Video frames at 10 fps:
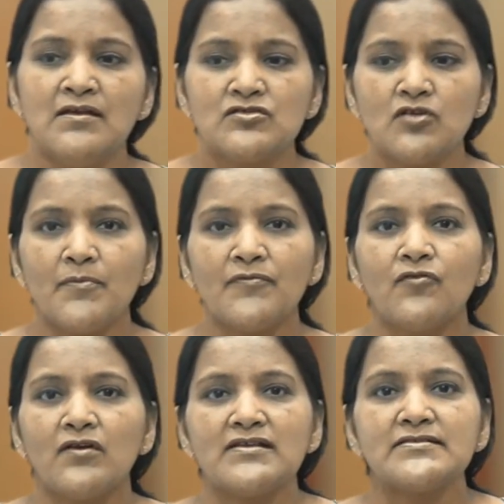So
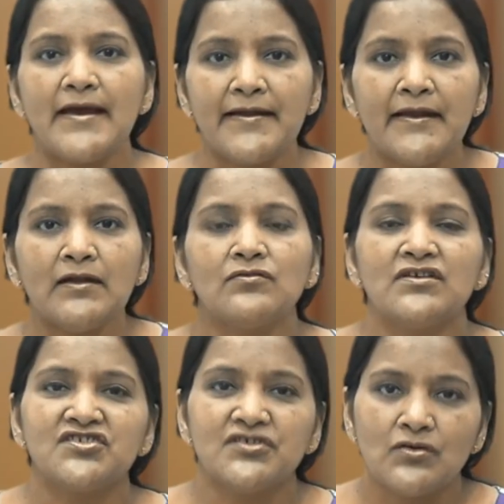before deciding to
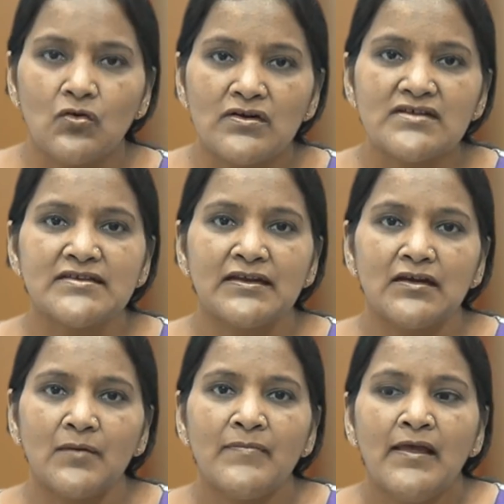the shareholders
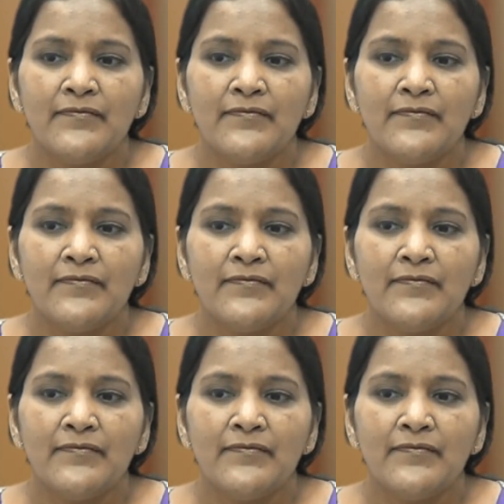income,